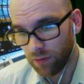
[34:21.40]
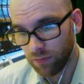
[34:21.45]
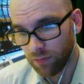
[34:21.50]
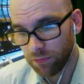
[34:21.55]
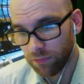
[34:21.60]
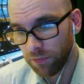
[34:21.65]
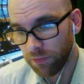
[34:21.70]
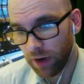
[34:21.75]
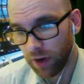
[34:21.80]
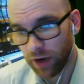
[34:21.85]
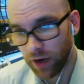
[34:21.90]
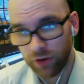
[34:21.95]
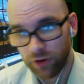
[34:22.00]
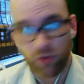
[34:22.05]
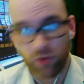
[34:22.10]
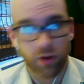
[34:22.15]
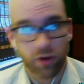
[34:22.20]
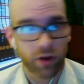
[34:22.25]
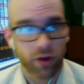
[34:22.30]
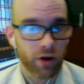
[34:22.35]

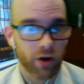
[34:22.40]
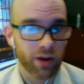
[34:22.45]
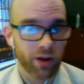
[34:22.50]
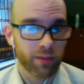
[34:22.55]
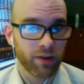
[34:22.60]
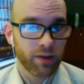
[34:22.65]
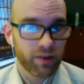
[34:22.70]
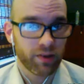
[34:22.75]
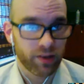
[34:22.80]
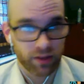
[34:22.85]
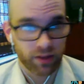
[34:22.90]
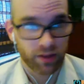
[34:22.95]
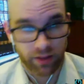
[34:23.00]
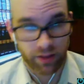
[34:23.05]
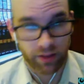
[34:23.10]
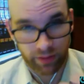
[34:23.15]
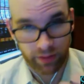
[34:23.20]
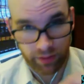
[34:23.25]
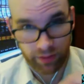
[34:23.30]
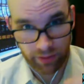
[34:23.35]
fine-tuning argument
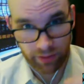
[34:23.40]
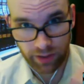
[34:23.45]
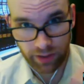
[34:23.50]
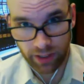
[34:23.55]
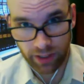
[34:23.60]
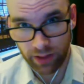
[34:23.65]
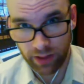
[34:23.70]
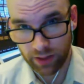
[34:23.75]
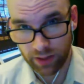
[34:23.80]
in